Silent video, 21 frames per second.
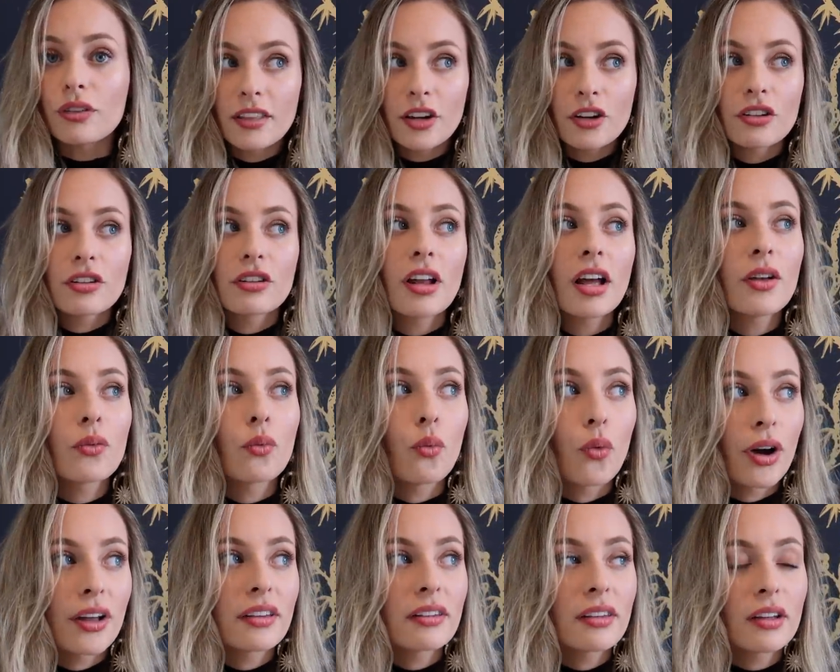There's not
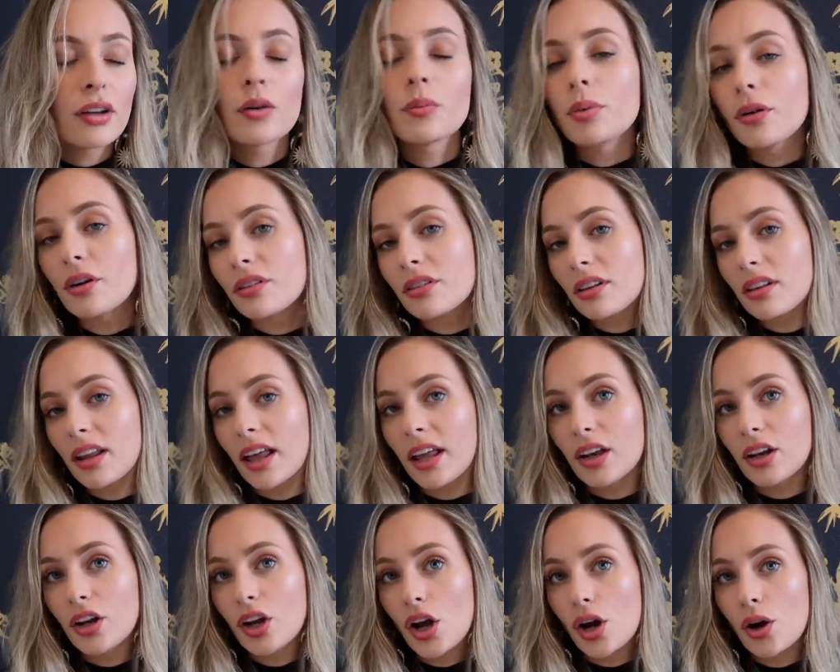one single person
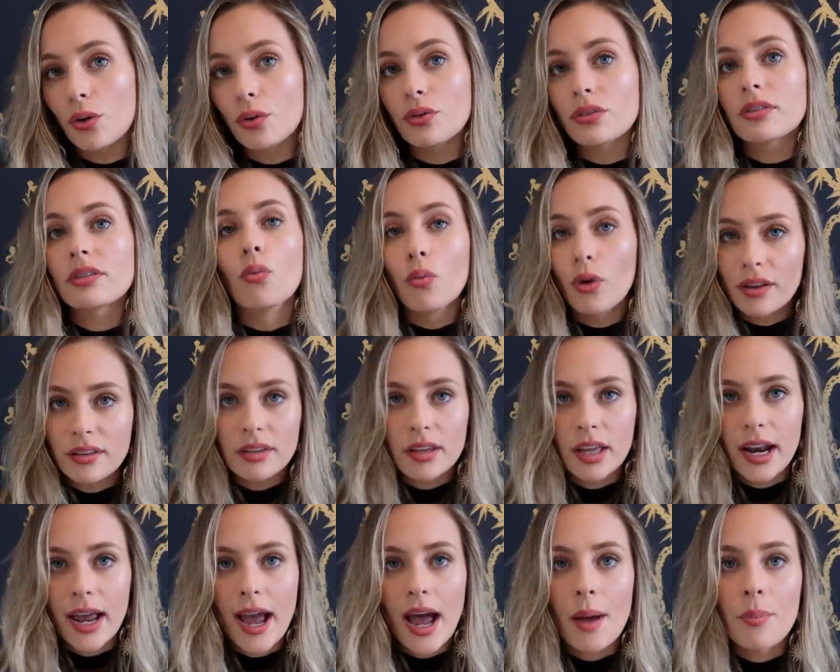that knows what's
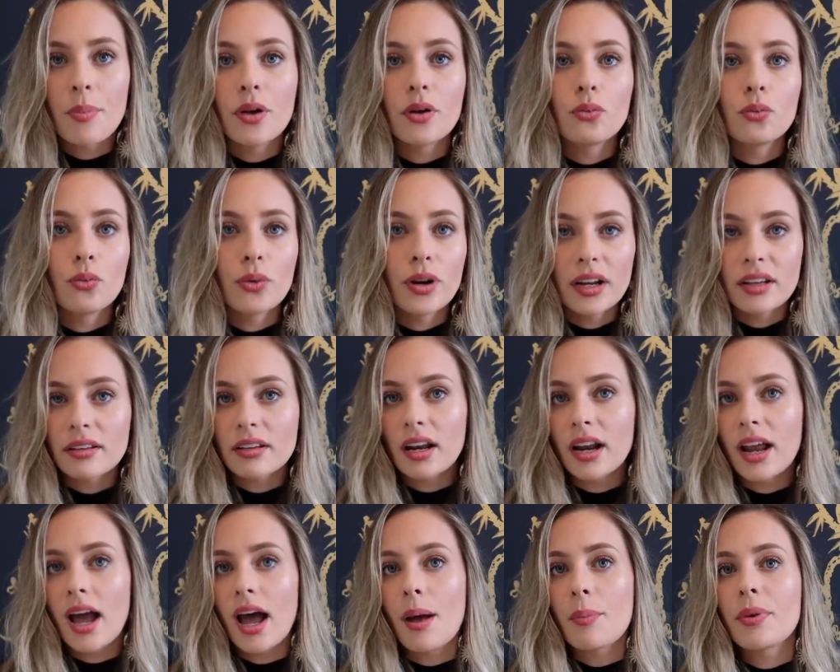gonna happen, when it's
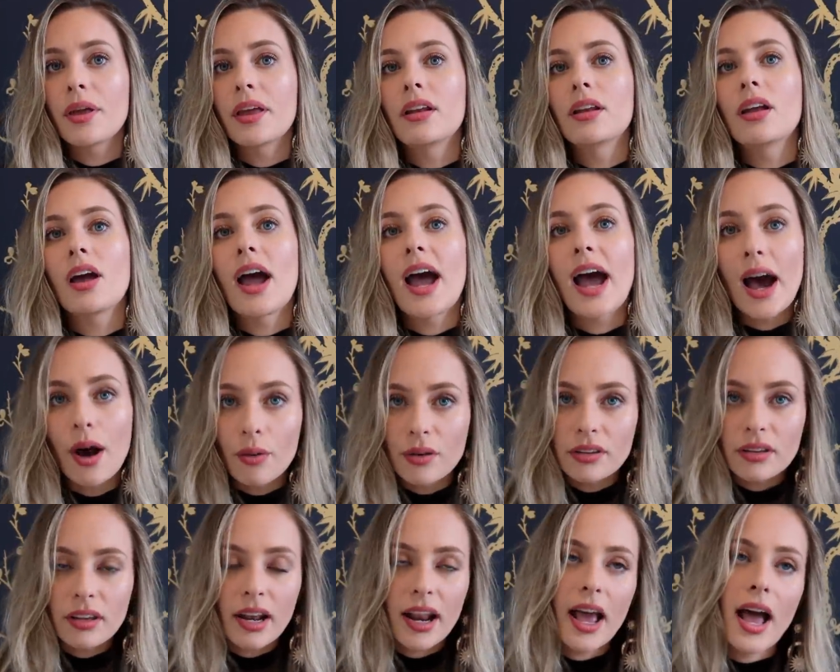gonna happen, how
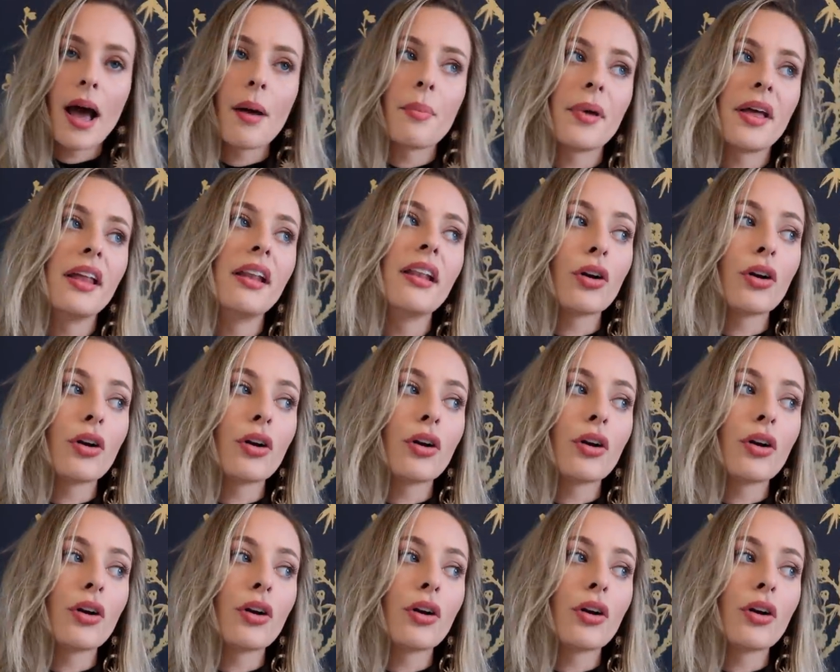it's gonna happen.